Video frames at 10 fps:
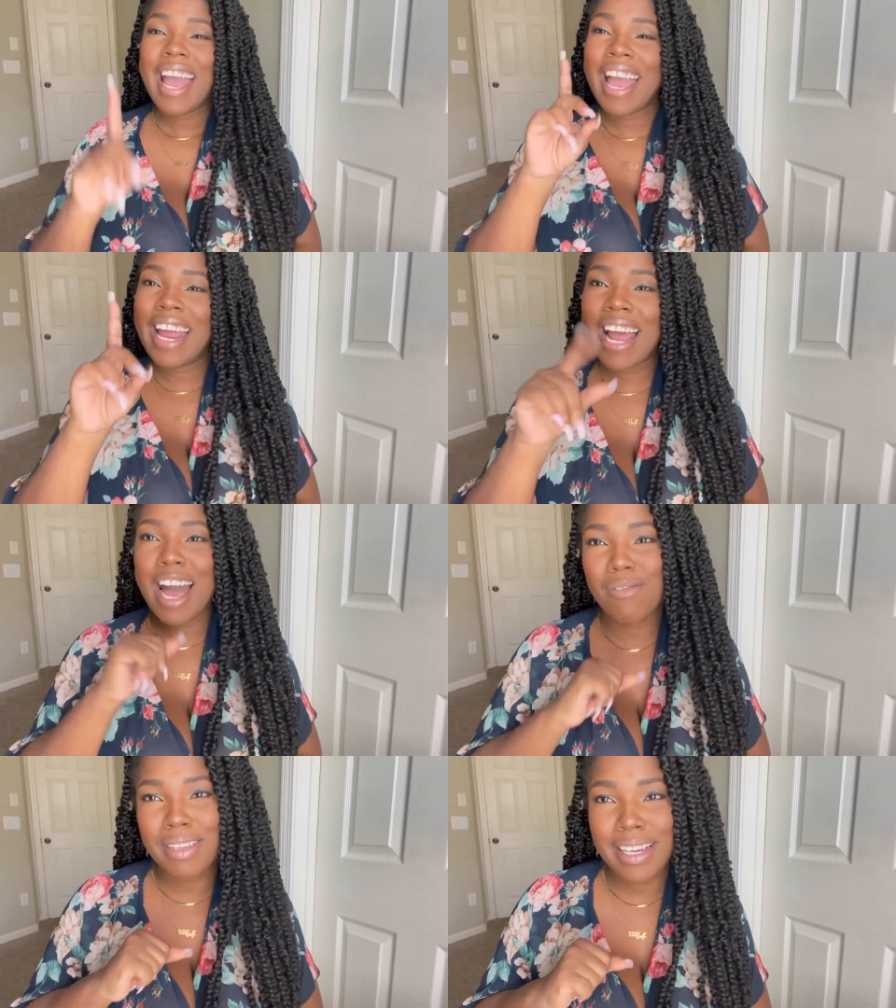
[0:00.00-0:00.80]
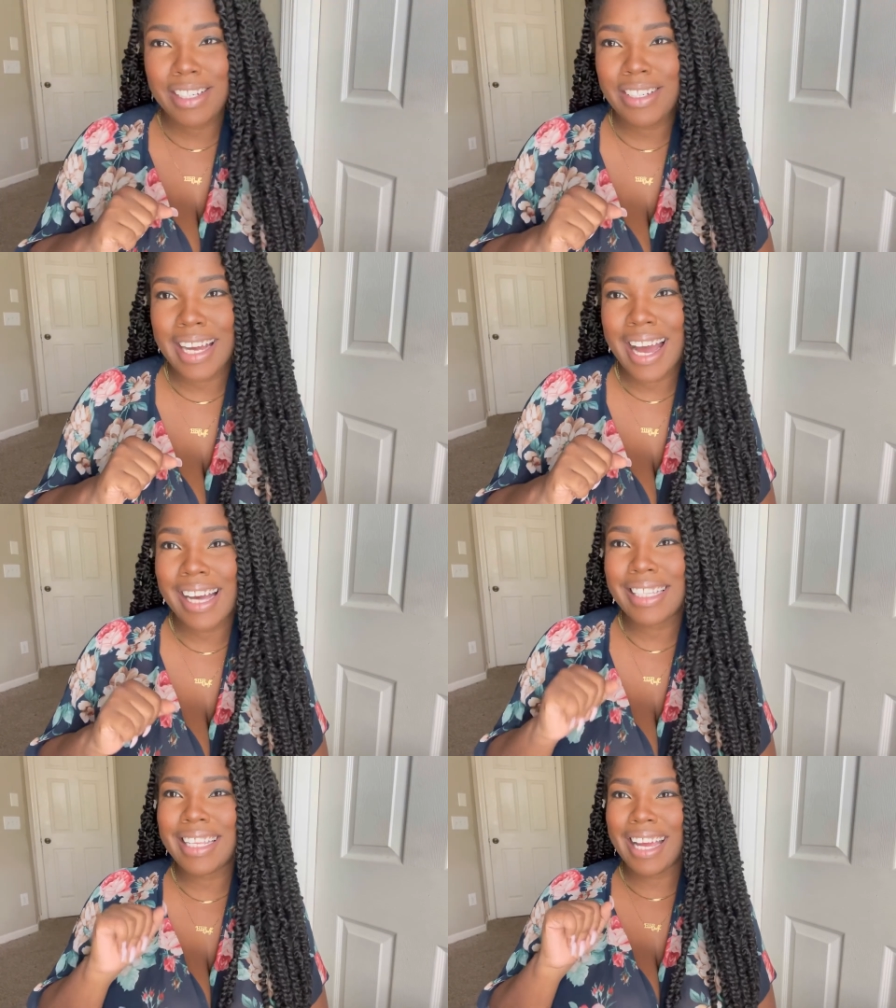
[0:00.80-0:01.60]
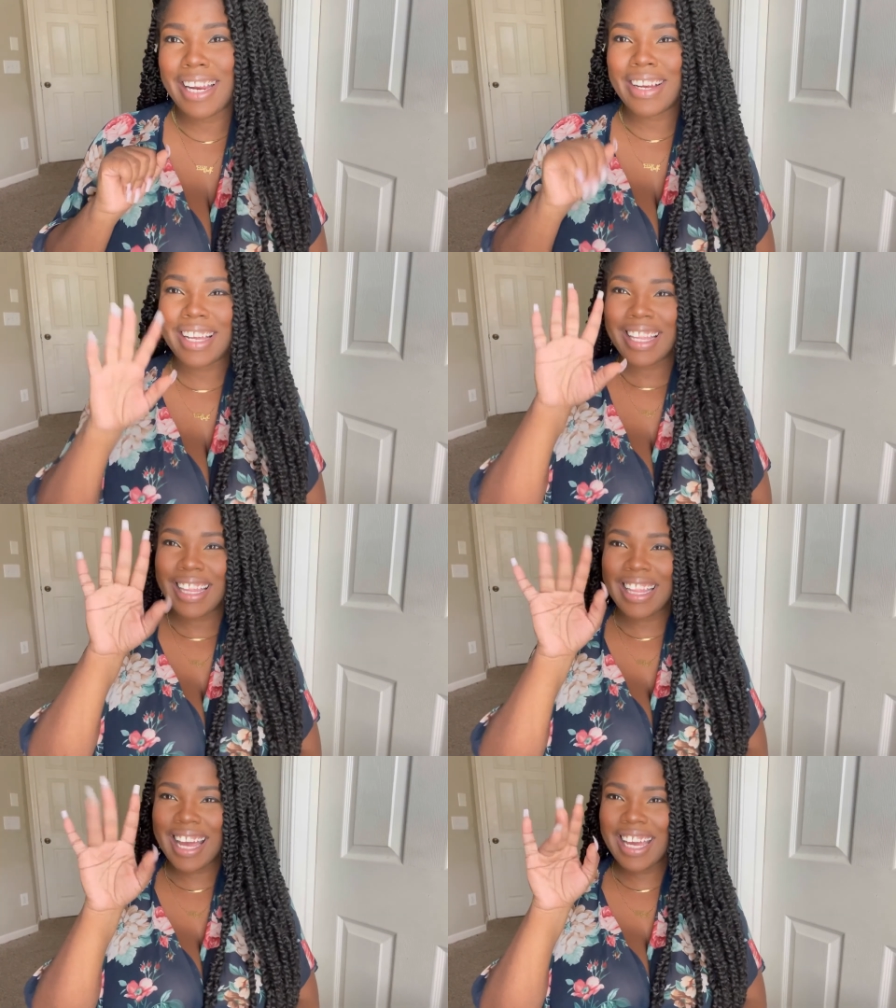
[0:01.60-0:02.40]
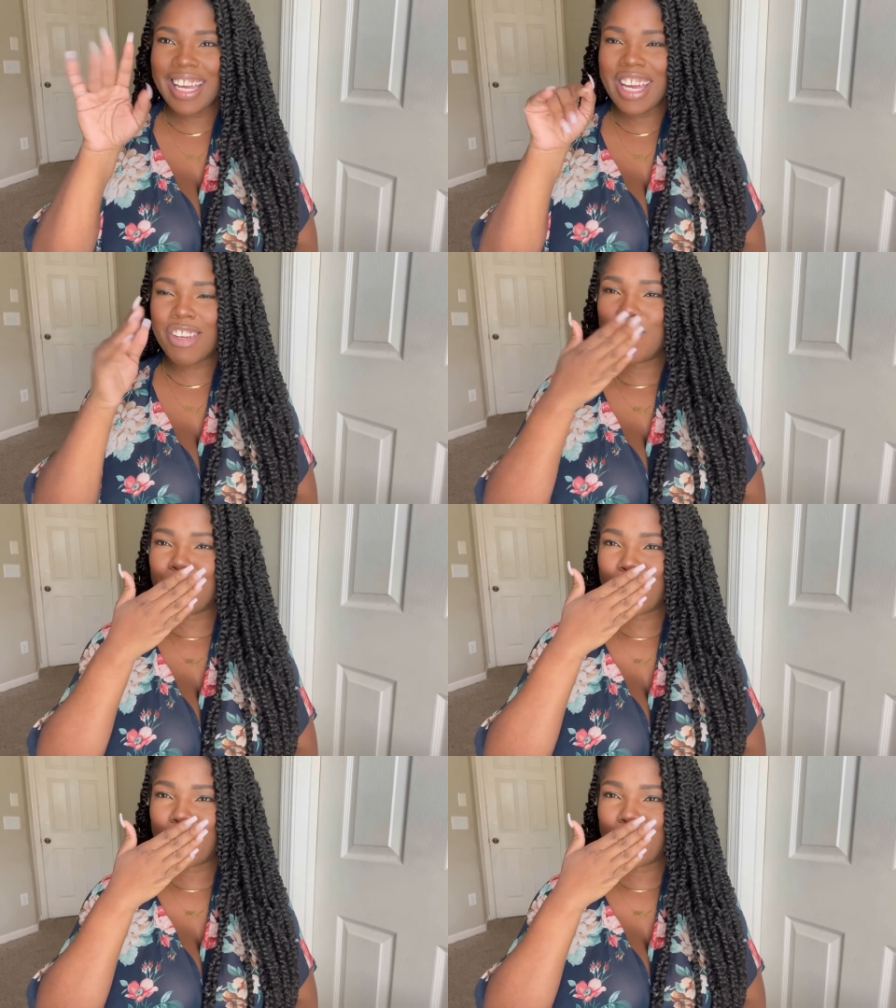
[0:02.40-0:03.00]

And I will catch you guys later. Thank you.